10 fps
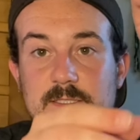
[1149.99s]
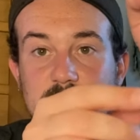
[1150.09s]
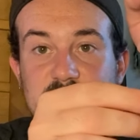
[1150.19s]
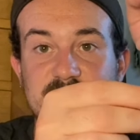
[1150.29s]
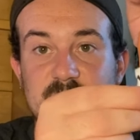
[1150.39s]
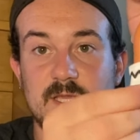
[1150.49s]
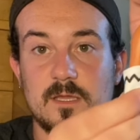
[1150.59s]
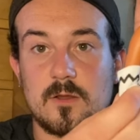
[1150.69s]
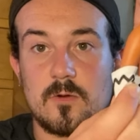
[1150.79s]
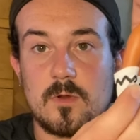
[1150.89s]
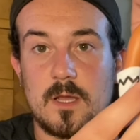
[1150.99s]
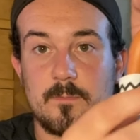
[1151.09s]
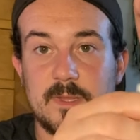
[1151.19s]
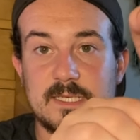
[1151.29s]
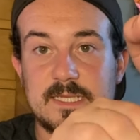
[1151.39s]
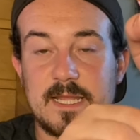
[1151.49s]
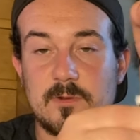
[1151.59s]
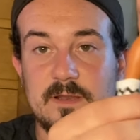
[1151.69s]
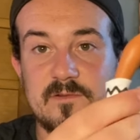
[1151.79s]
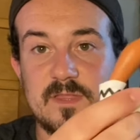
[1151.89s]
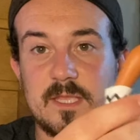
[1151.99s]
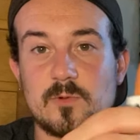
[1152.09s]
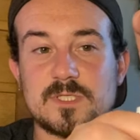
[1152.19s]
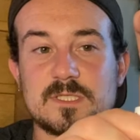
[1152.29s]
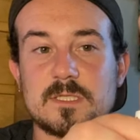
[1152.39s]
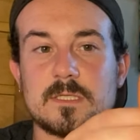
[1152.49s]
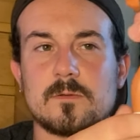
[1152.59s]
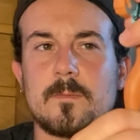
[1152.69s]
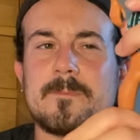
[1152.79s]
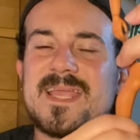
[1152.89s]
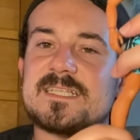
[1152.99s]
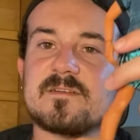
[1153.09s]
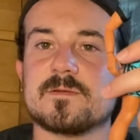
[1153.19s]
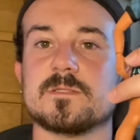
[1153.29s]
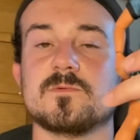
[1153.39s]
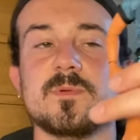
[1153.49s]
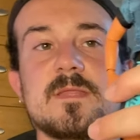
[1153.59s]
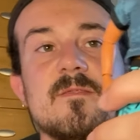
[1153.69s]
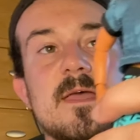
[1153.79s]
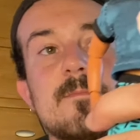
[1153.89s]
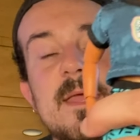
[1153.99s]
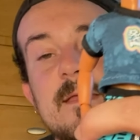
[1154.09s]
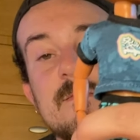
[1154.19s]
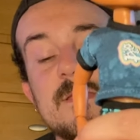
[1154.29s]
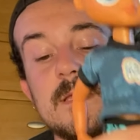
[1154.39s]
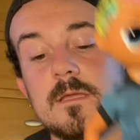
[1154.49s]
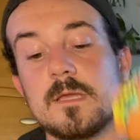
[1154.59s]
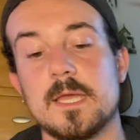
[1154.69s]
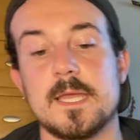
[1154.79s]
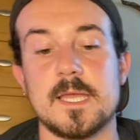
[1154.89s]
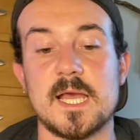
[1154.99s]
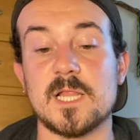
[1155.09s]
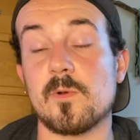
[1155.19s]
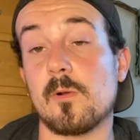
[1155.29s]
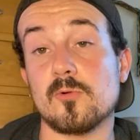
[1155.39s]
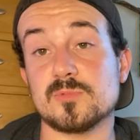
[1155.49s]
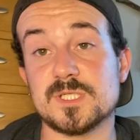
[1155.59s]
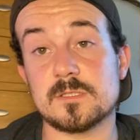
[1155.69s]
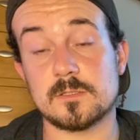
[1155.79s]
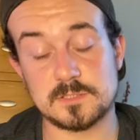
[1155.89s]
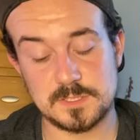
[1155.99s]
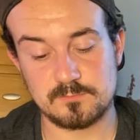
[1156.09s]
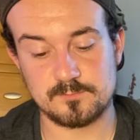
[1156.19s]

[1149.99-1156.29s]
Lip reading: so his feet can go up and down and everything, which is the main difference between them and the LOL OMG dolls.